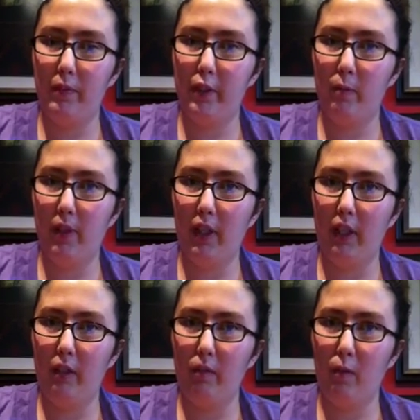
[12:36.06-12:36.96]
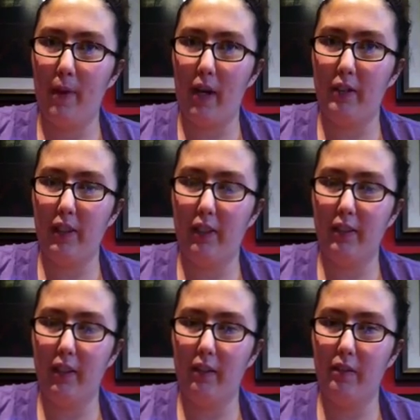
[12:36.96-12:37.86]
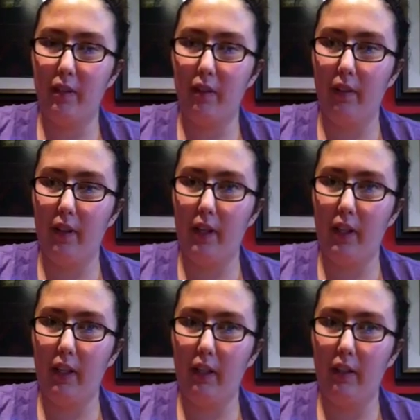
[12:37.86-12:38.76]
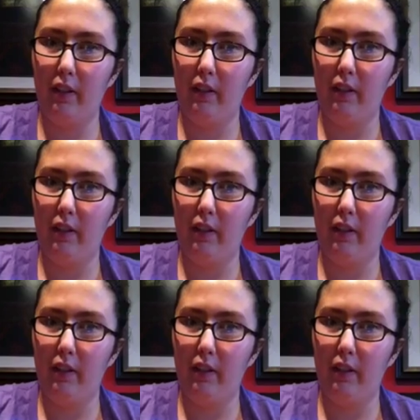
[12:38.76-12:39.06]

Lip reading: too many romantic scenes or any